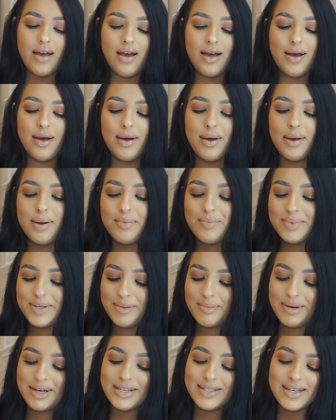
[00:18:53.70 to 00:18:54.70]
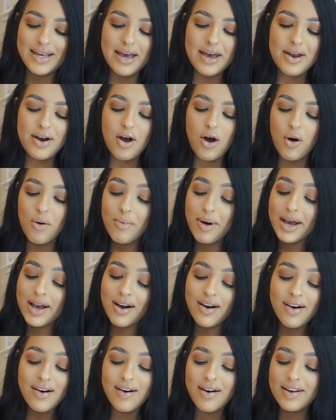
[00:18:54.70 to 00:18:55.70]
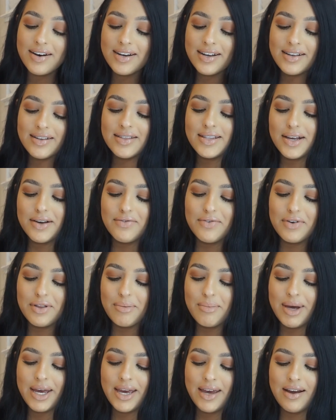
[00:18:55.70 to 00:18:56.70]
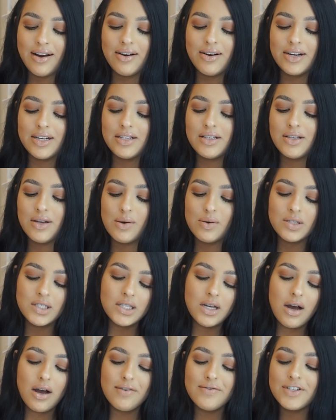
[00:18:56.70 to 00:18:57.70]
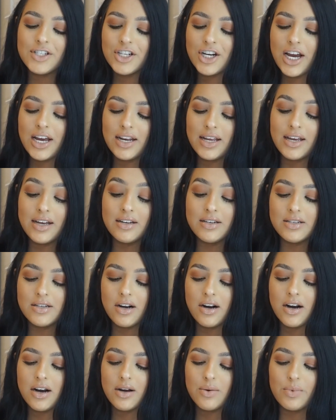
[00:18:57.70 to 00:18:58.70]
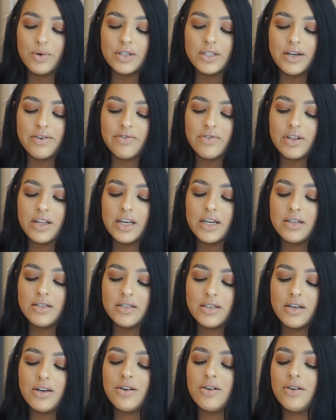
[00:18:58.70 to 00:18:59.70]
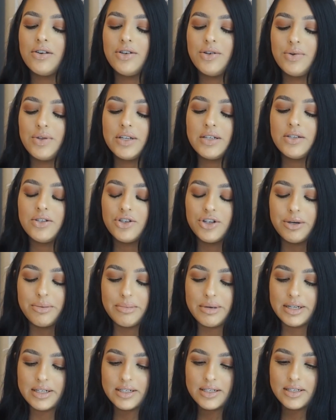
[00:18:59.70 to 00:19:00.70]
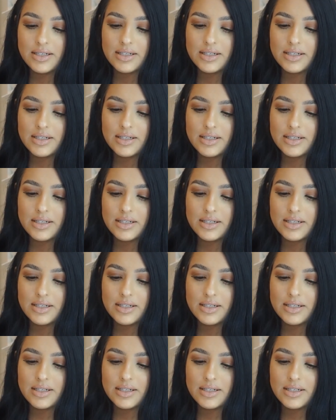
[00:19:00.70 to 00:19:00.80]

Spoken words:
Somebody said, oh my god, in love with my hair. It's so soft, shiny, and dark. We'll definitely continue to do this treatment.